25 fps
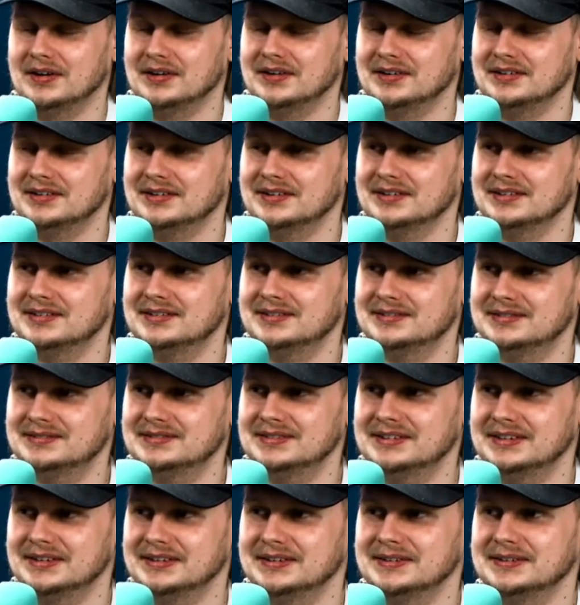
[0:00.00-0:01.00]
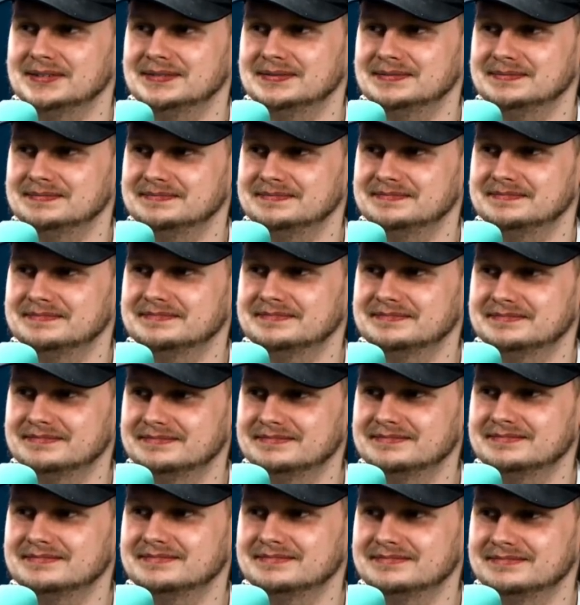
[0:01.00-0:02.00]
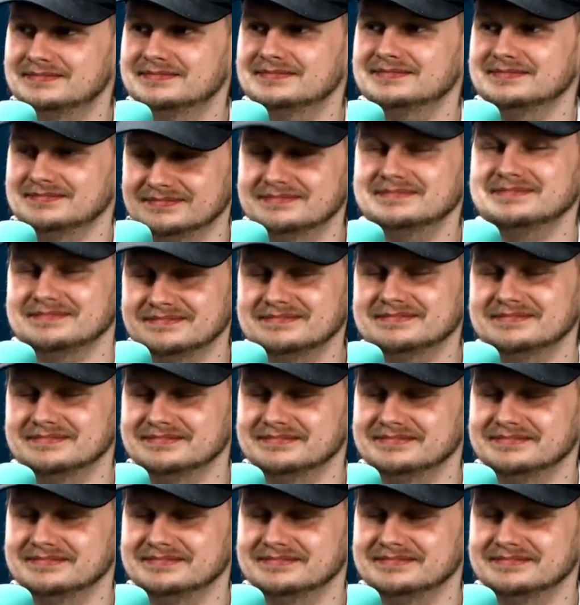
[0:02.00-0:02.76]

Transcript: So you can't even step away from the camera. You have to like jam it.